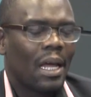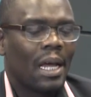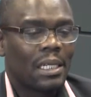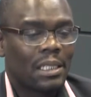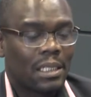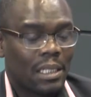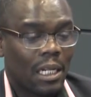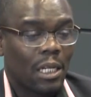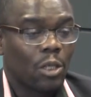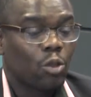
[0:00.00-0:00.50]

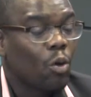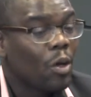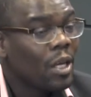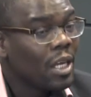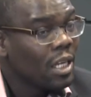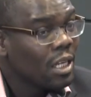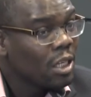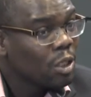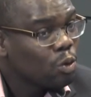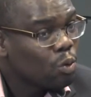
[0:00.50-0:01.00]
Exactly. So
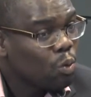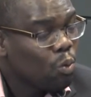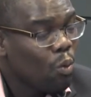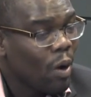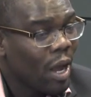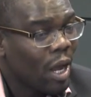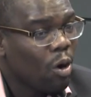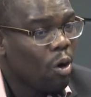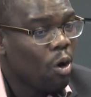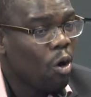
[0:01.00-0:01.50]
he needs to
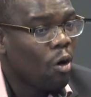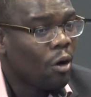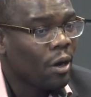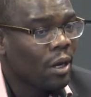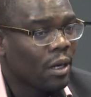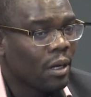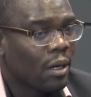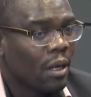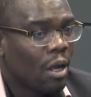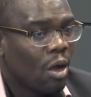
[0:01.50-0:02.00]
work
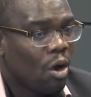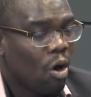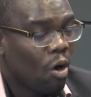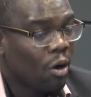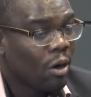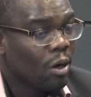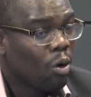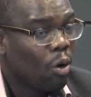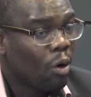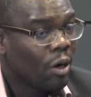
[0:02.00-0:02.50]
on
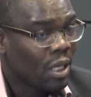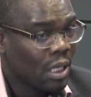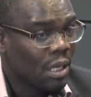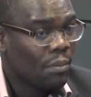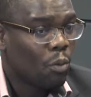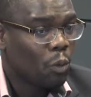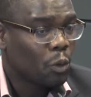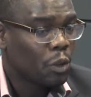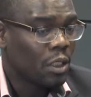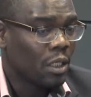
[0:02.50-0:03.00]

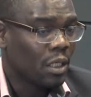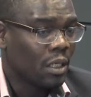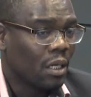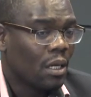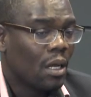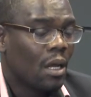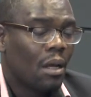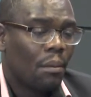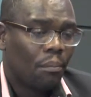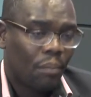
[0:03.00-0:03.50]
emotion,
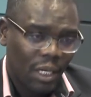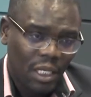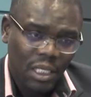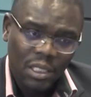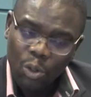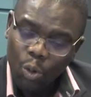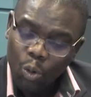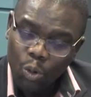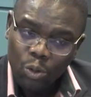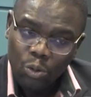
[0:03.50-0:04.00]
but
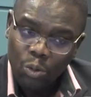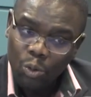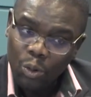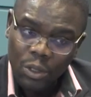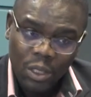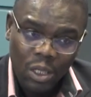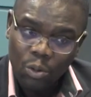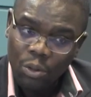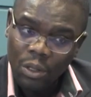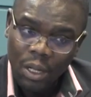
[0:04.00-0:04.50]
he's also
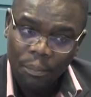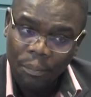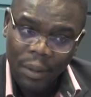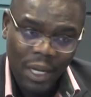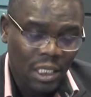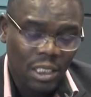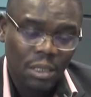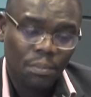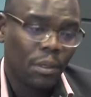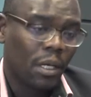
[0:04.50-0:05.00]
not a
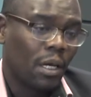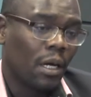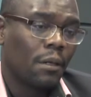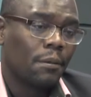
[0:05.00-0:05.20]
bad speaker.